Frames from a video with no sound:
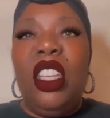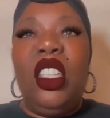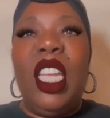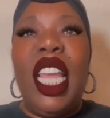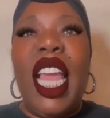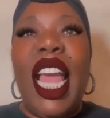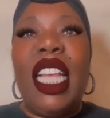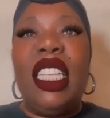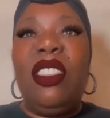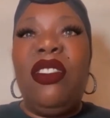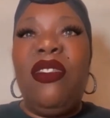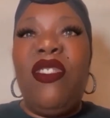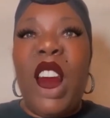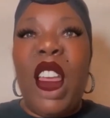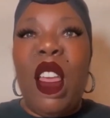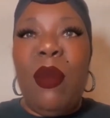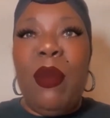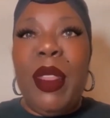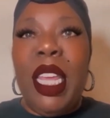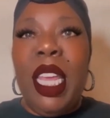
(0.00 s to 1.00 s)
She has
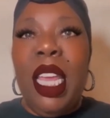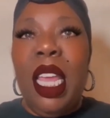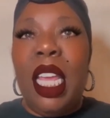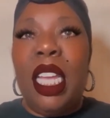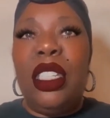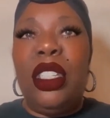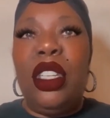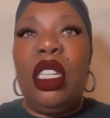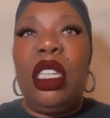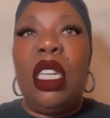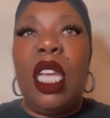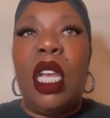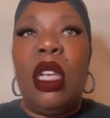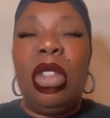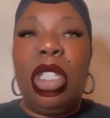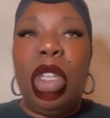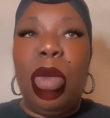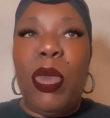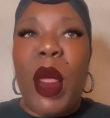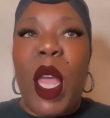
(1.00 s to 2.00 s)
family and she
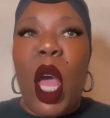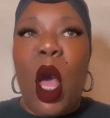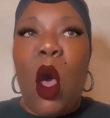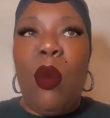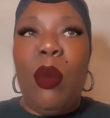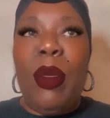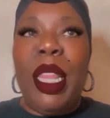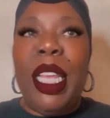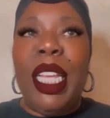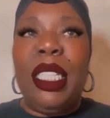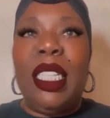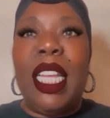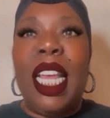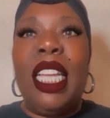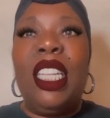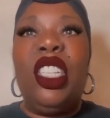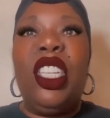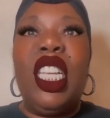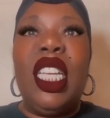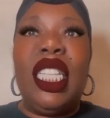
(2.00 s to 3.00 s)
chose to be homeless
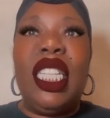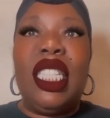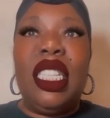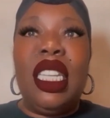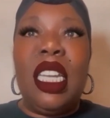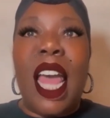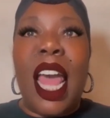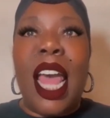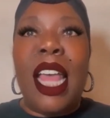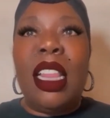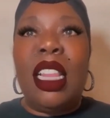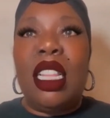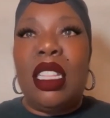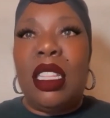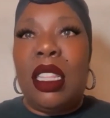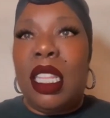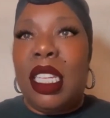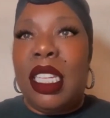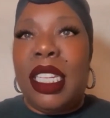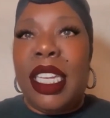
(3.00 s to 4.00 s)
and she is not
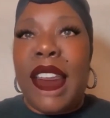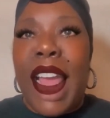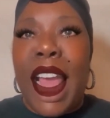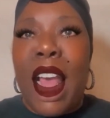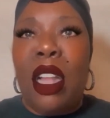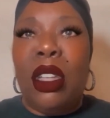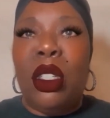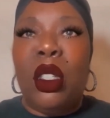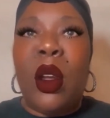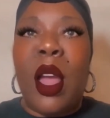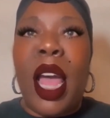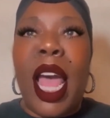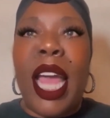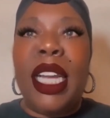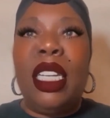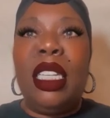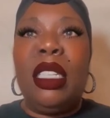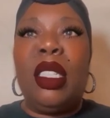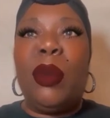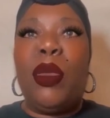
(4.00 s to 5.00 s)
the
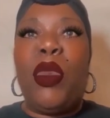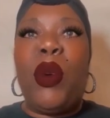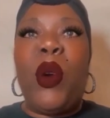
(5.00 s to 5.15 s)
downtrodden,